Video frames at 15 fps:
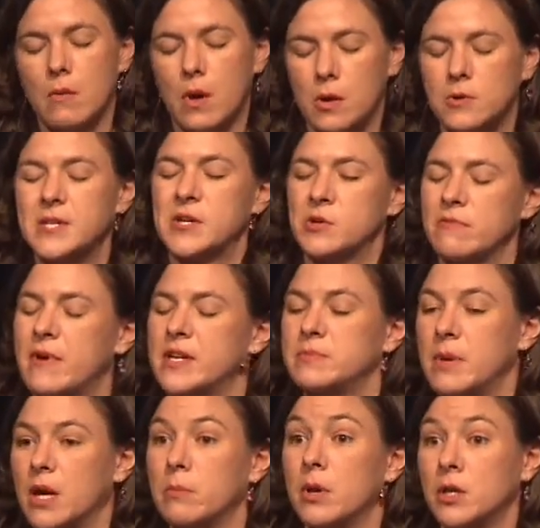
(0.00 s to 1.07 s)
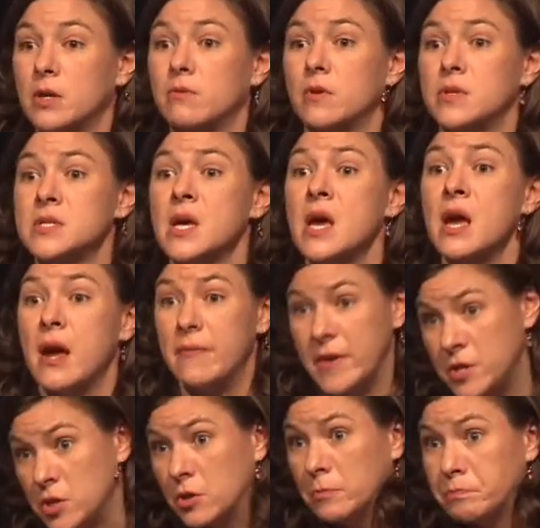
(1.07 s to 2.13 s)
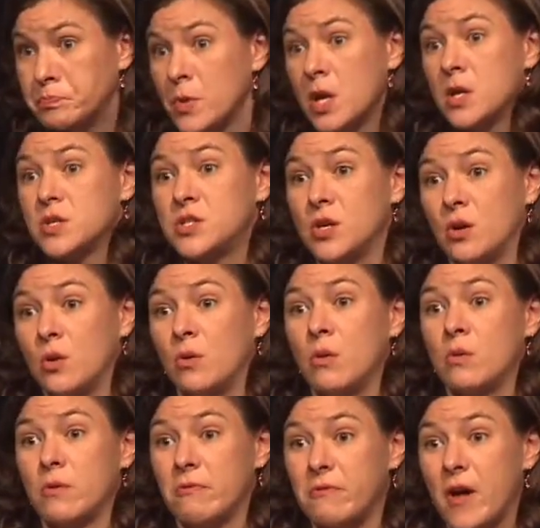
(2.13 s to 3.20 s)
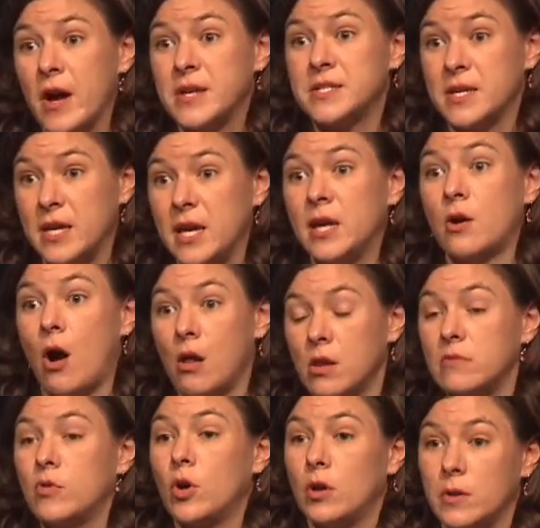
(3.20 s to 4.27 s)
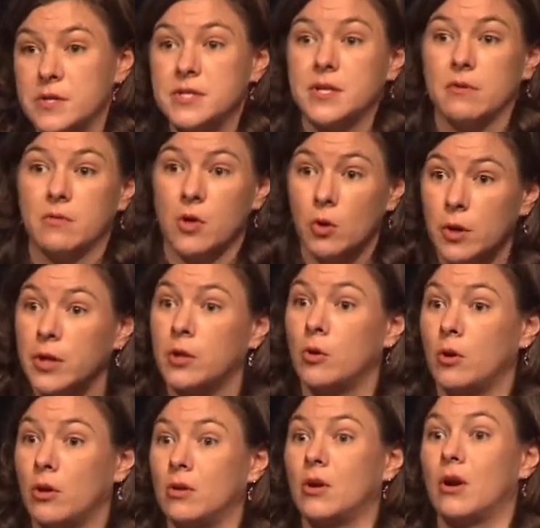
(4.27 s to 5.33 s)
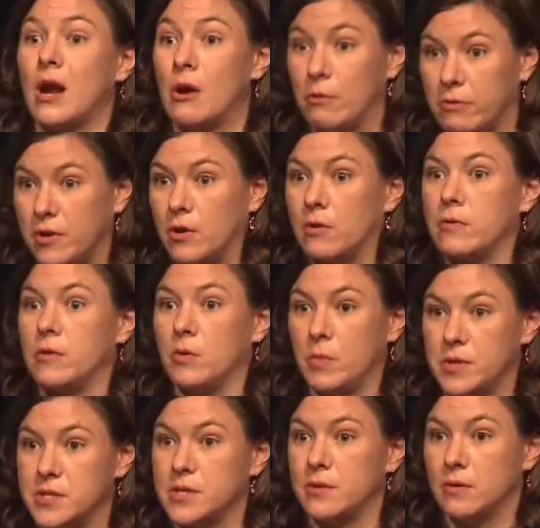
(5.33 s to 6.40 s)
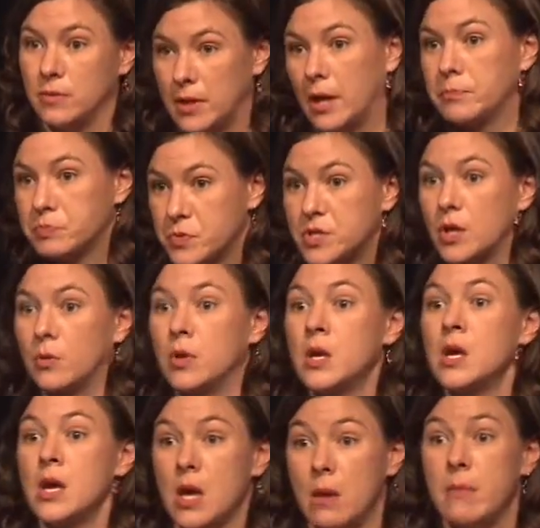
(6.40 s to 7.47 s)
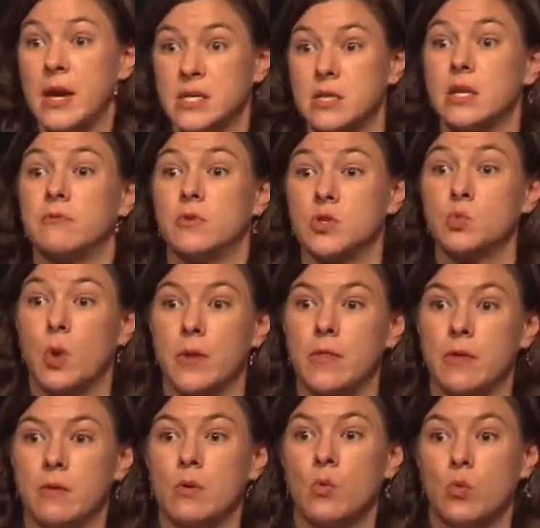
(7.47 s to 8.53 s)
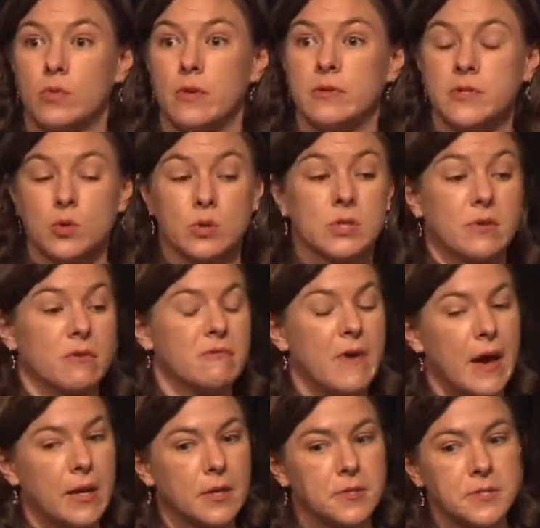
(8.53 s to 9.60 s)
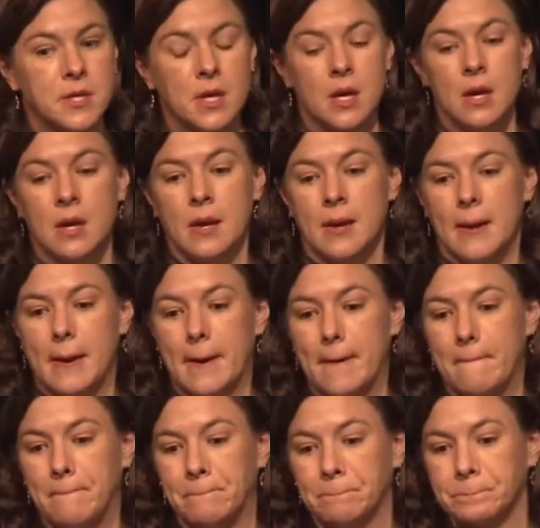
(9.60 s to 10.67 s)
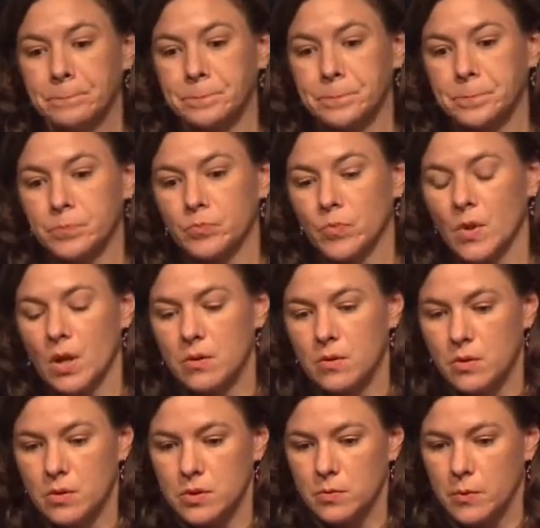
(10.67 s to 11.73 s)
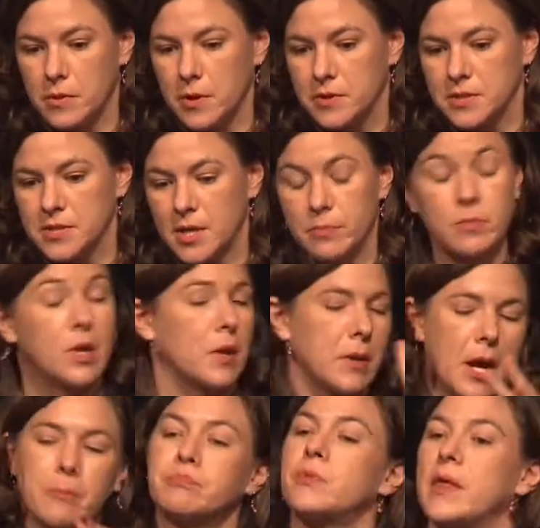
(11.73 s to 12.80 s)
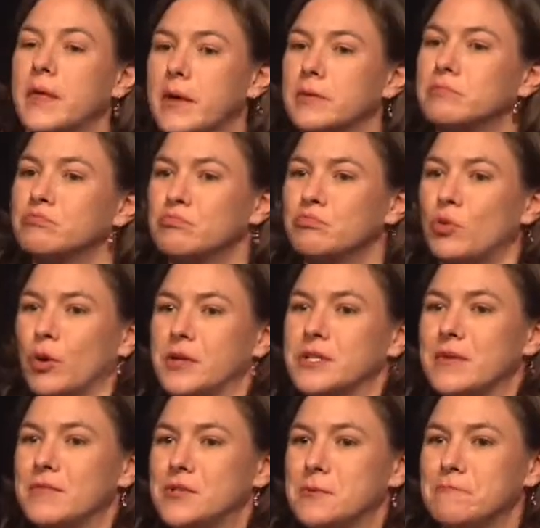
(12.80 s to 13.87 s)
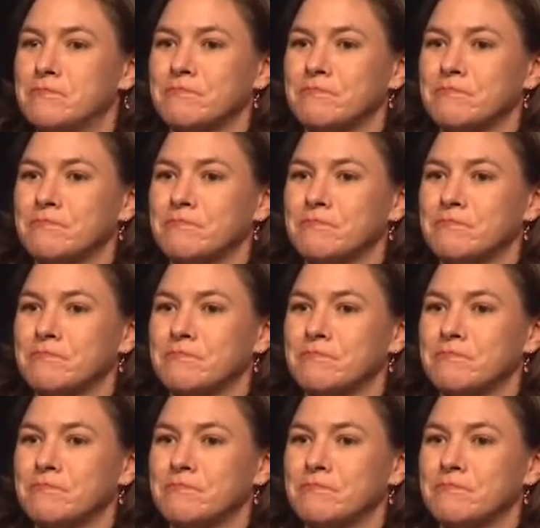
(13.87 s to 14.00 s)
undersaturated fats make a big difference, and they do. So the flies that eat olive oil instead of coconut oil are healthier than the ones that are, So it makes a difference what the source of the fat is. The one thing I was going to say, but yeah, I think that more or less covers it.